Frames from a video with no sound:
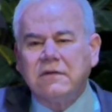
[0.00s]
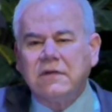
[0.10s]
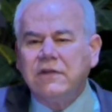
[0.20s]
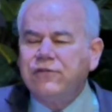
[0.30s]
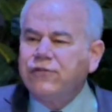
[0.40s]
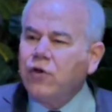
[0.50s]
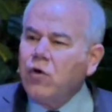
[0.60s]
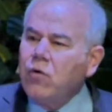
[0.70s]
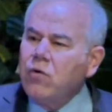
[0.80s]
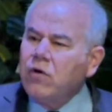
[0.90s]
It's
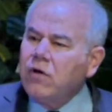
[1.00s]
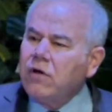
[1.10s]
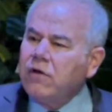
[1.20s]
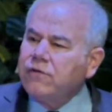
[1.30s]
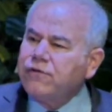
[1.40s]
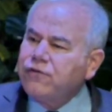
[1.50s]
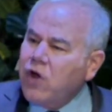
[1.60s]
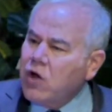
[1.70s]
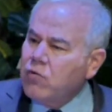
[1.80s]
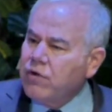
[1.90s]
so
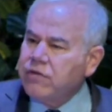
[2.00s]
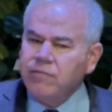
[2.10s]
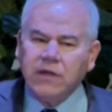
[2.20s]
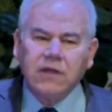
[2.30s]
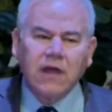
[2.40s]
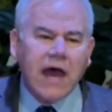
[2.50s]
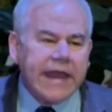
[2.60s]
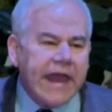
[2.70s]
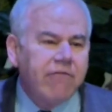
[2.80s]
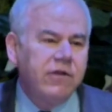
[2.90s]
stuck with me. I
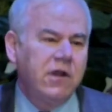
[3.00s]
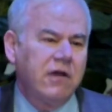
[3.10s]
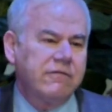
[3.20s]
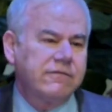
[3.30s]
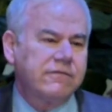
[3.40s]
have enough.